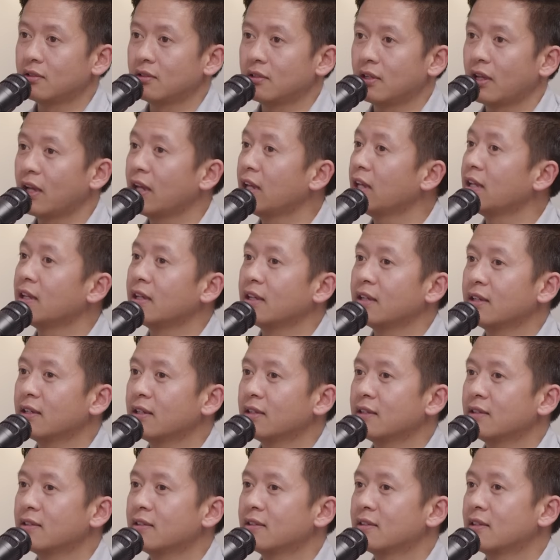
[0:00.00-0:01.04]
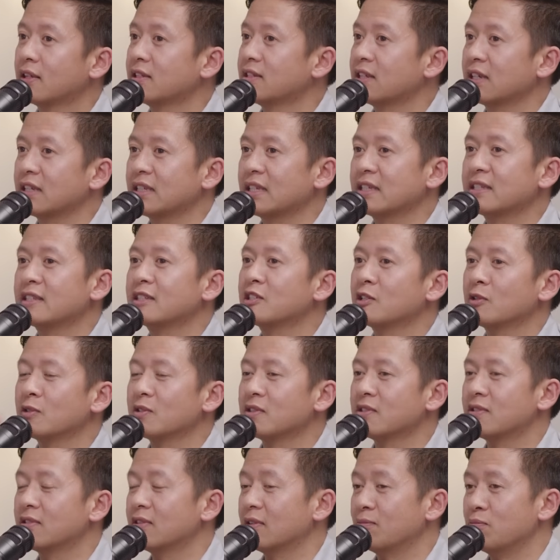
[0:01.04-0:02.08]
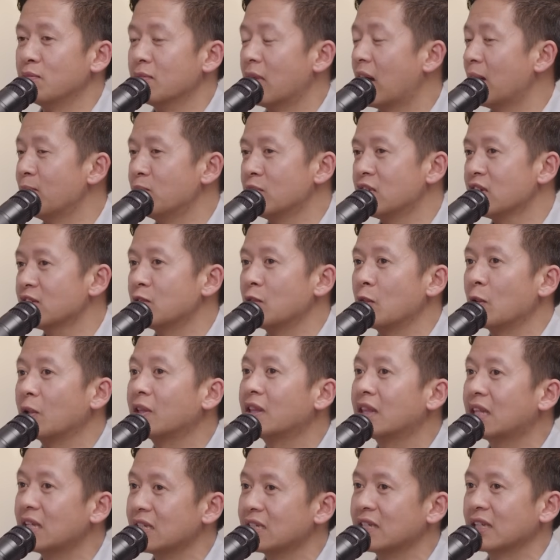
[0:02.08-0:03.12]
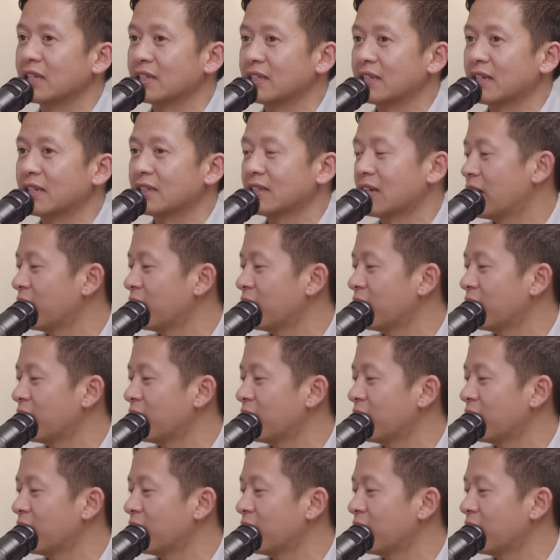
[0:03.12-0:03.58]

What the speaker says: Hey, the success is not, I'm just not this success.